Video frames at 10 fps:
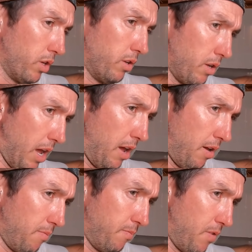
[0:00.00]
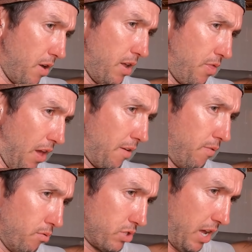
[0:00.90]
We are very
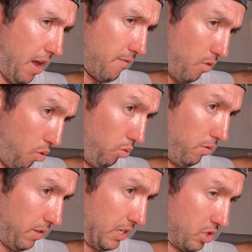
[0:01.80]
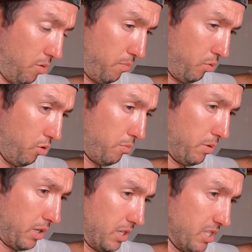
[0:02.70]
thankful to have all of these on
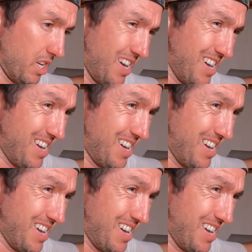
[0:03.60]
board because,